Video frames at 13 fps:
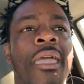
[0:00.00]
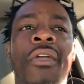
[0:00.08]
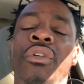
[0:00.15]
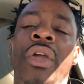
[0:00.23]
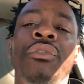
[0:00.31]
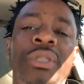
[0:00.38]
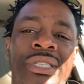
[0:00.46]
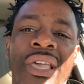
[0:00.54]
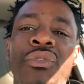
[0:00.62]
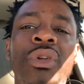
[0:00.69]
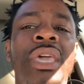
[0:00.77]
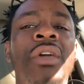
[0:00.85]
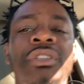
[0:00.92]
If, if if
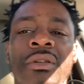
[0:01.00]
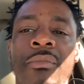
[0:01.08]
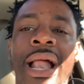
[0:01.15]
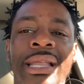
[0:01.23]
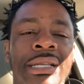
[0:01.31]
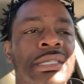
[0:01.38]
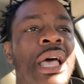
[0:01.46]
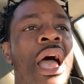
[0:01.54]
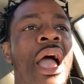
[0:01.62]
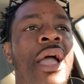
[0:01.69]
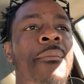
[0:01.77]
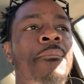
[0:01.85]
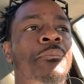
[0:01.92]
you give somebody a
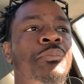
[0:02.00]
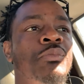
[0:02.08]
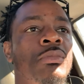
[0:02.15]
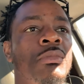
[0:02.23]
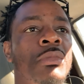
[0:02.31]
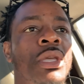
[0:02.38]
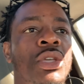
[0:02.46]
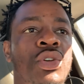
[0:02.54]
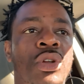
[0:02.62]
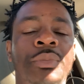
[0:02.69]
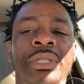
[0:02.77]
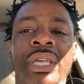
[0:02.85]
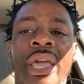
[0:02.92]
time, you know what
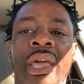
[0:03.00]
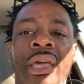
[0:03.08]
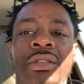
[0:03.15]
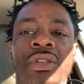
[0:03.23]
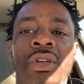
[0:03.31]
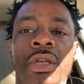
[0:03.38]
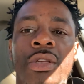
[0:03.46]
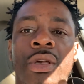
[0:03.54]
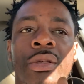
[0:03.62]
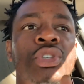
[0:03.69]
I'm saying?